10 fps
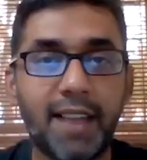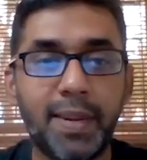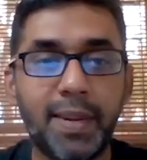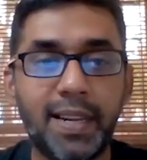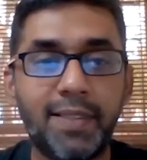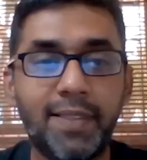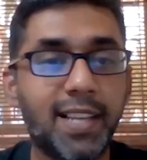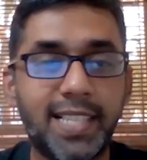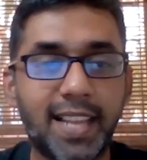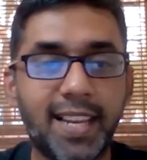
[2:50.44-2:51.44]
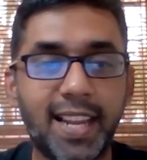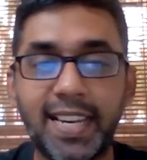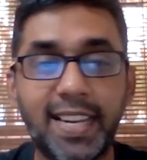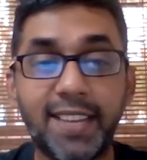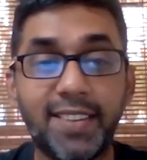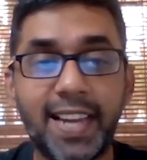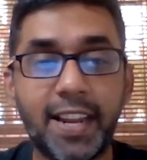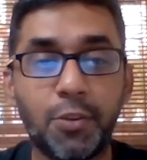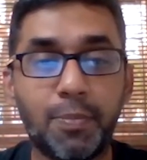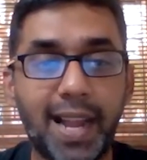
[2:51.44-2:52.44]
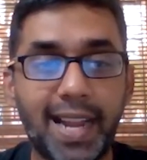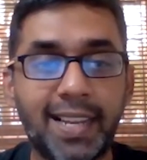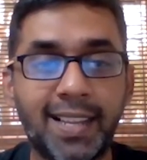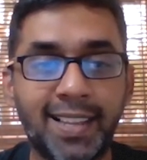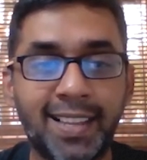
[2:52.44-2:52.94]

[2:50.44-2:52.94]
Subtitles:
AB de Villiers the other day and he didn't even get to bat.